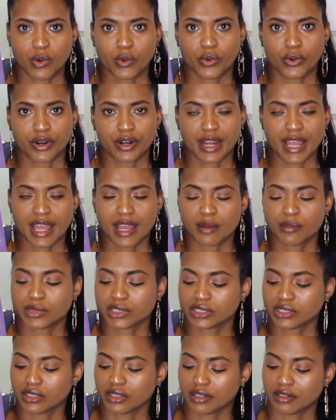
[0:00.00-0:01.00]
or
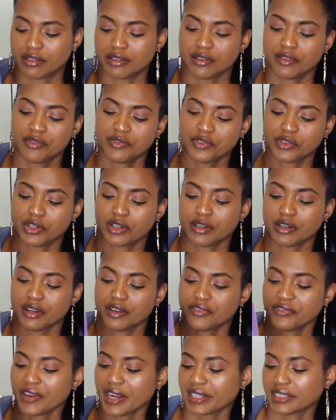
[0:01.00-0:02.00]
Amazon for
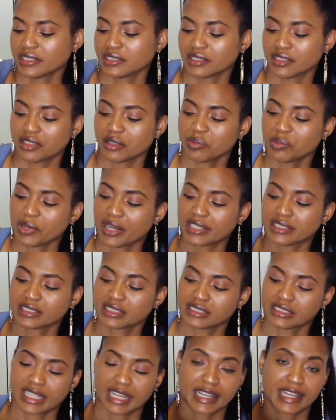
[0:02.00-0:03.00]
a fraction of the price,
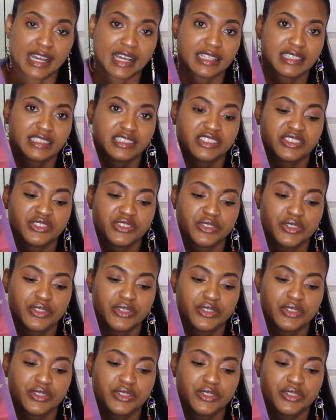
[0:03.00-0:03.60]
because I got this